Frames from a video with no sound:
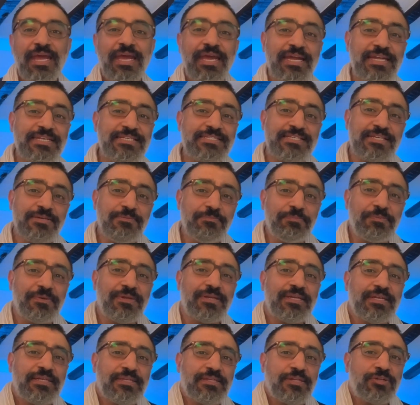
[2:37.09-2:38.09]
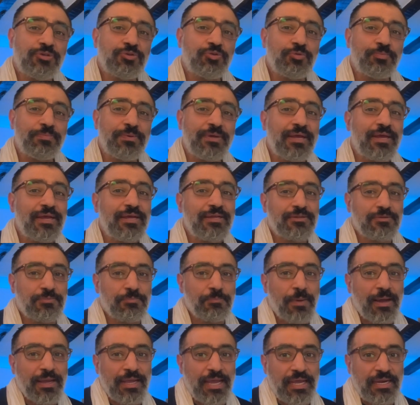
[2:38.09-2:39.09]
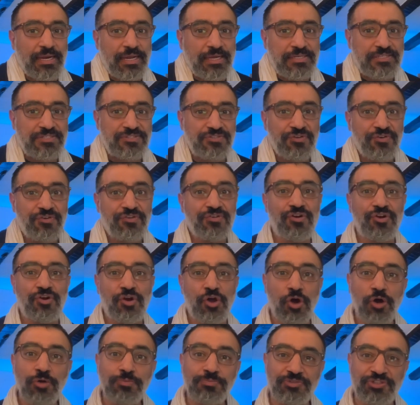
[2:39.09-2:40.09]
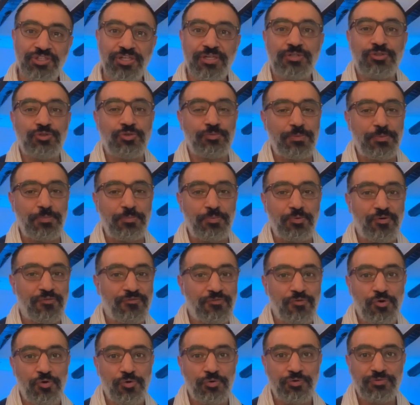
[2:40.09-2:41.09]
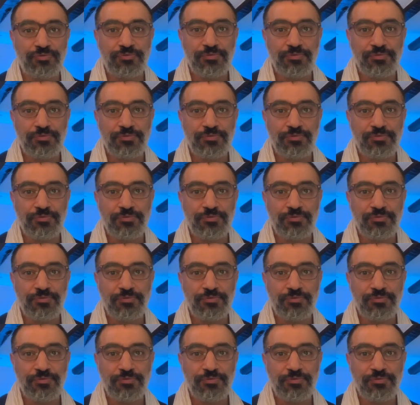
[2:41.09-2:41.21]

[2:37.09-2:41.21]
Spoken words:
It simply needed to be hit by an external object to be provoked.